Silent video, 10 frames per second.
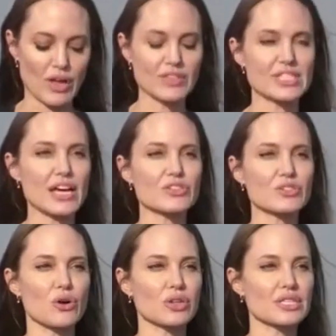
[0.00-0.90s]
While the death
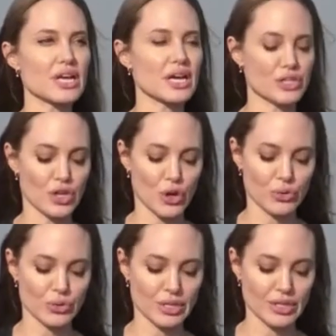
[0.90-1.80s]
toll is
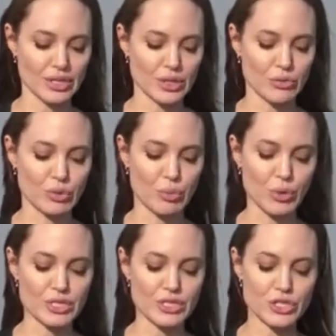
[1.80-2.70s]
unknown,
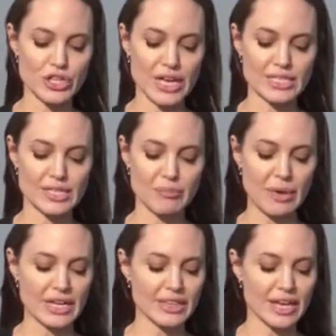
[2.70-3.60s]
reports suggest
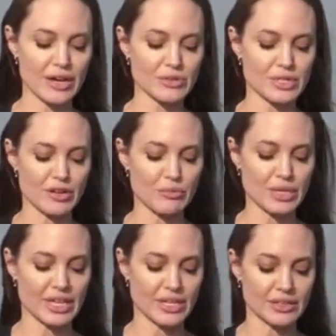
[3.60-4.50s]
that many thousands
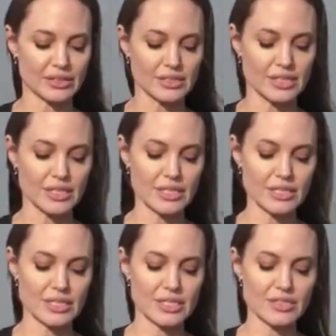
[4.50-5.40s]
have been killed
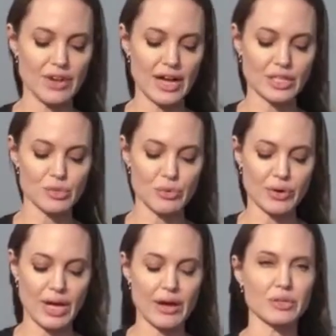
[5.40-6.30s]
since the violence
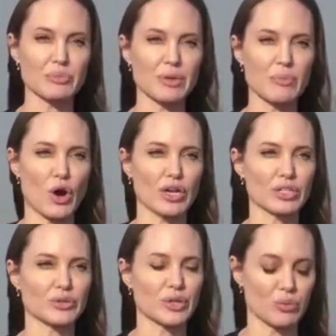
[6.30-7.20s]
broke out in Myanmar,
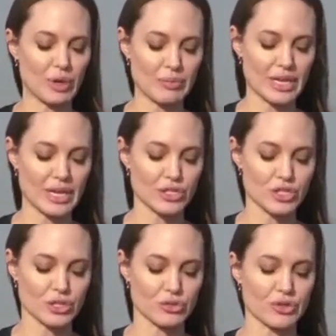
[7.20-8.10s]
including women
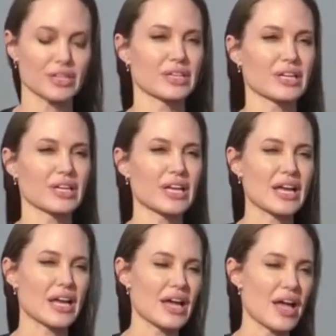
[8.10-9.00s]
and
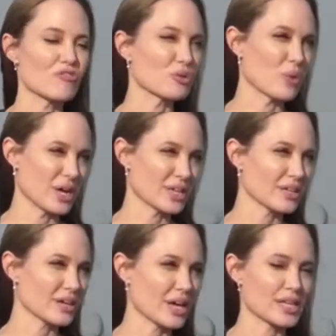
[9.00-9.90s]
children.
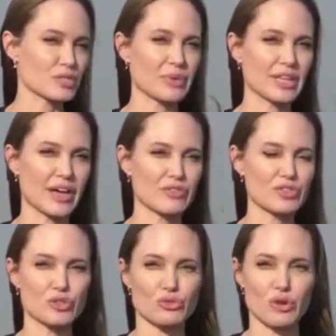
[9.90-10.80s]
Everyone has been
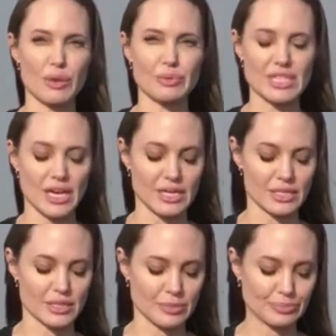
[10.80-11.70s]
left
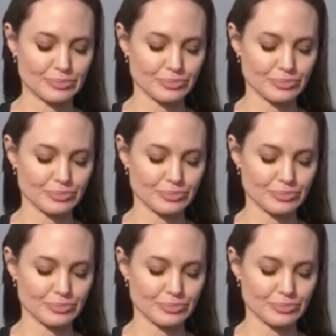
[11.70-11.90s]
traumatized.